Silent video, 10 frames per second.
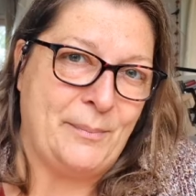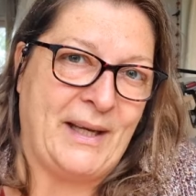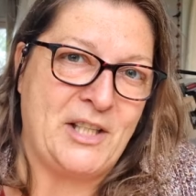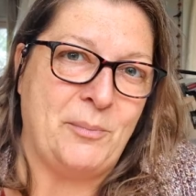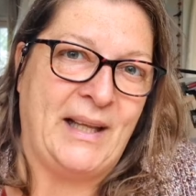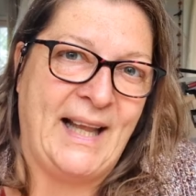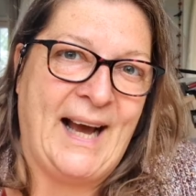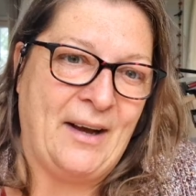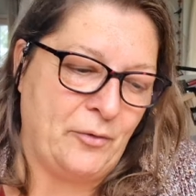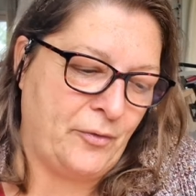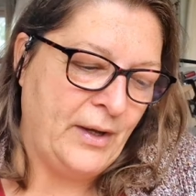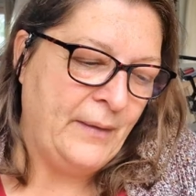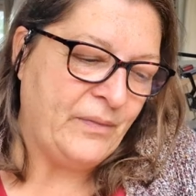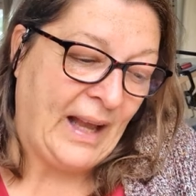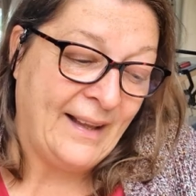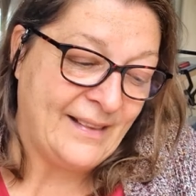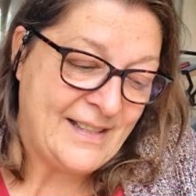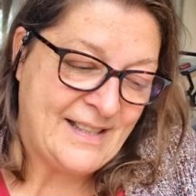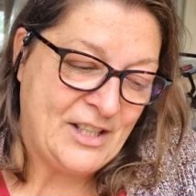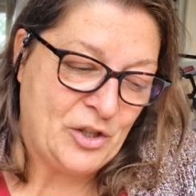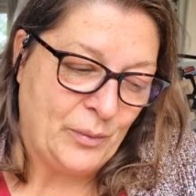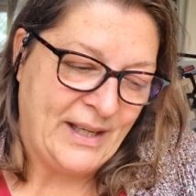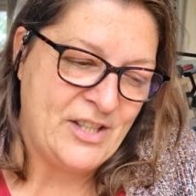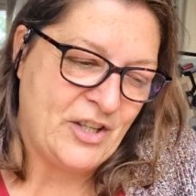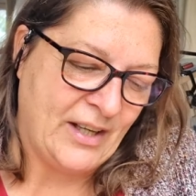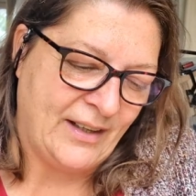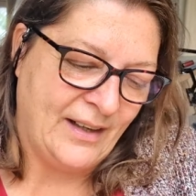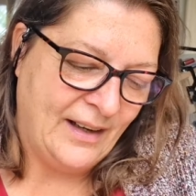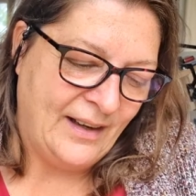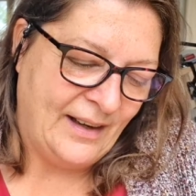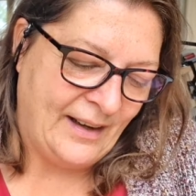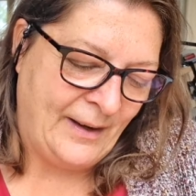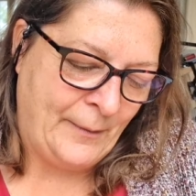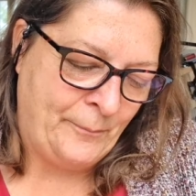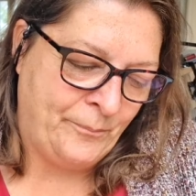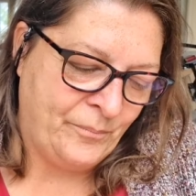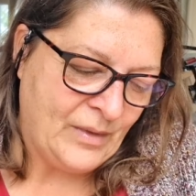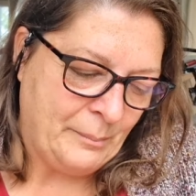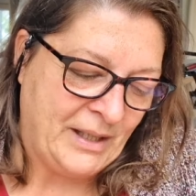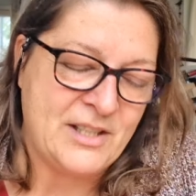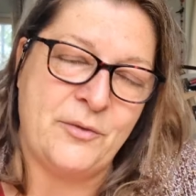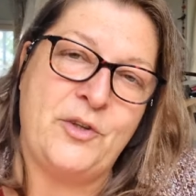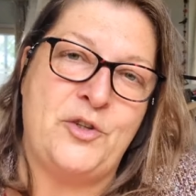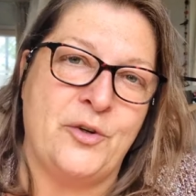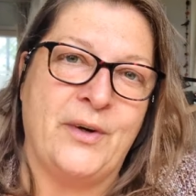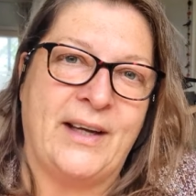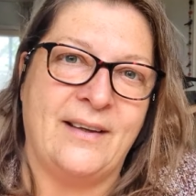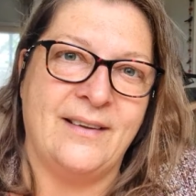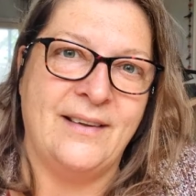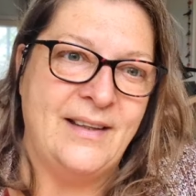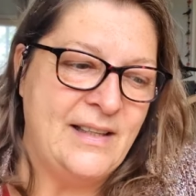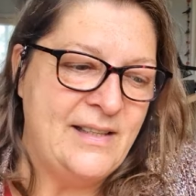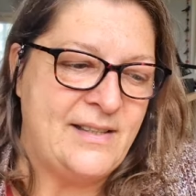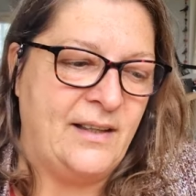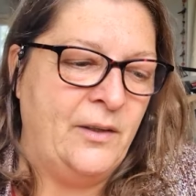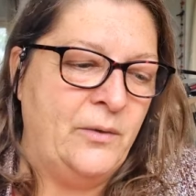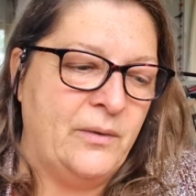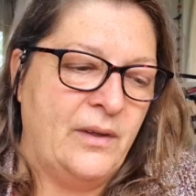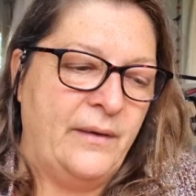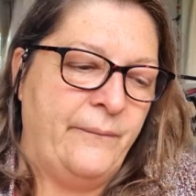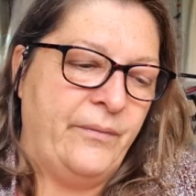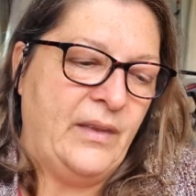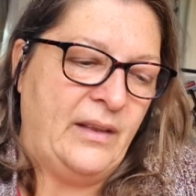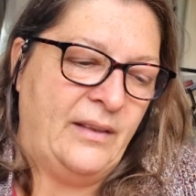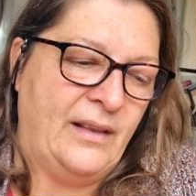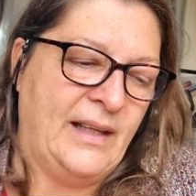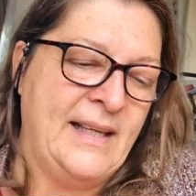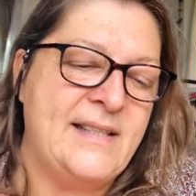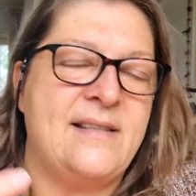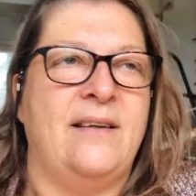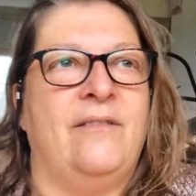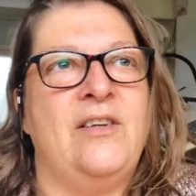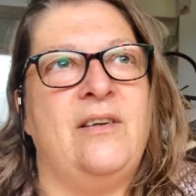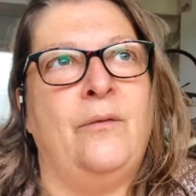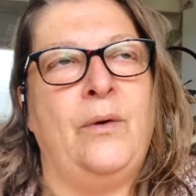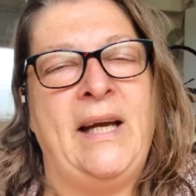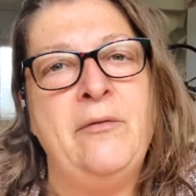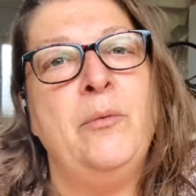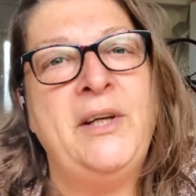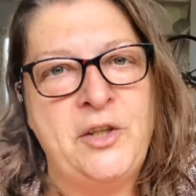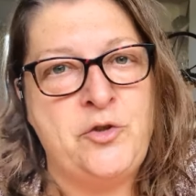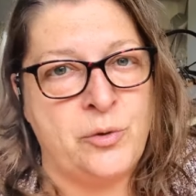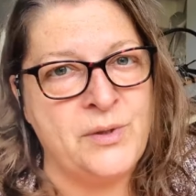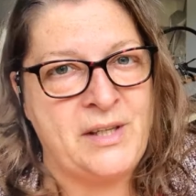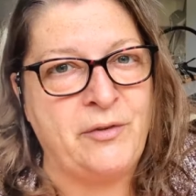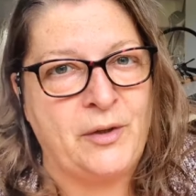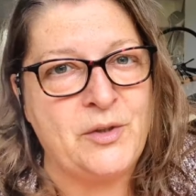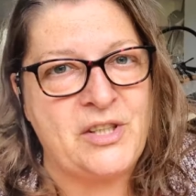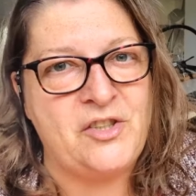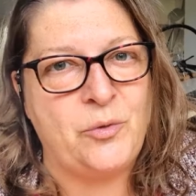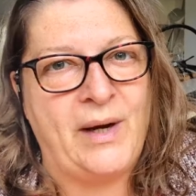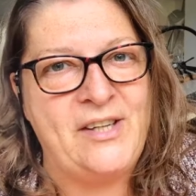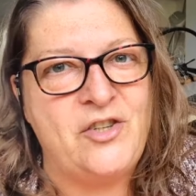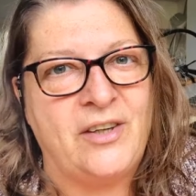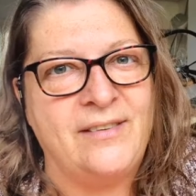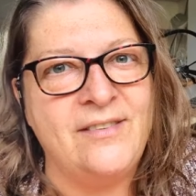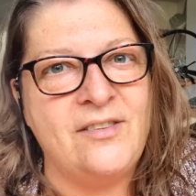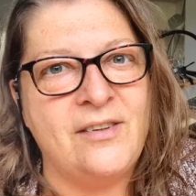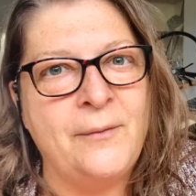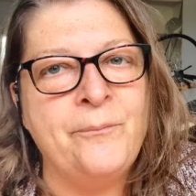makes me laugh at the situation because of the drawing. So it's, even when you draw difficult situations,